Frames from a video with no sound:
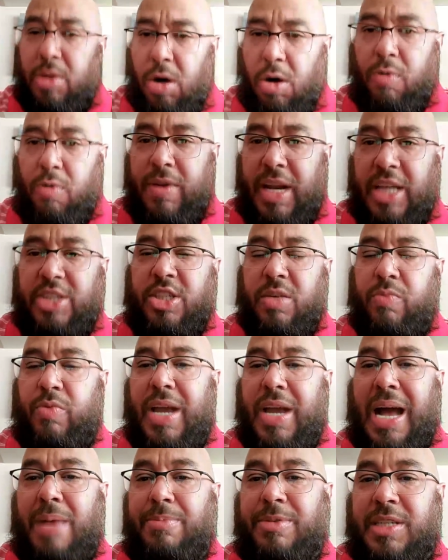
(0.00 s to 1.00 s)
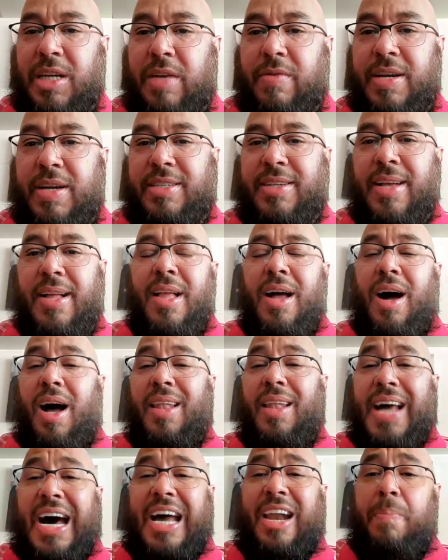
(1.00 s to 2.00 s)
the whole relationship rehab series.
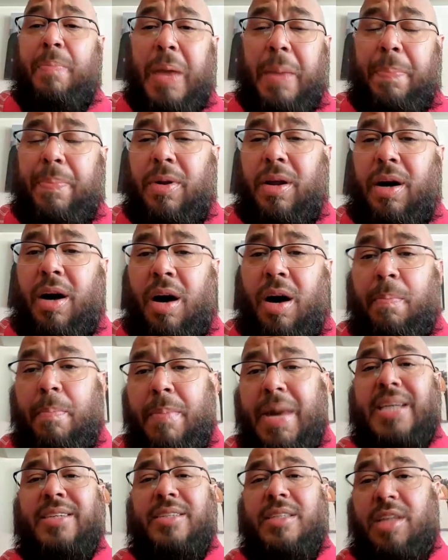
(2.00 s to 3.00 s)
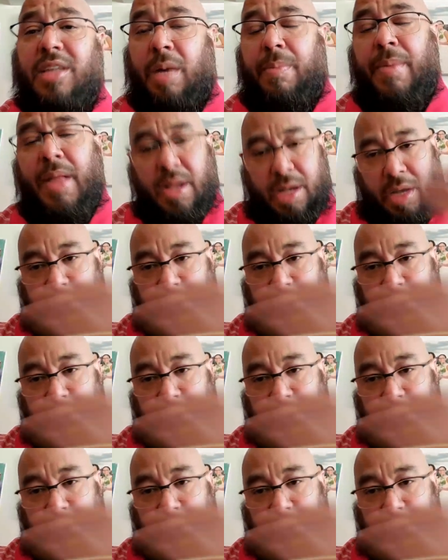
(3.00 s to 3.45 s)
A lot of people are messed up.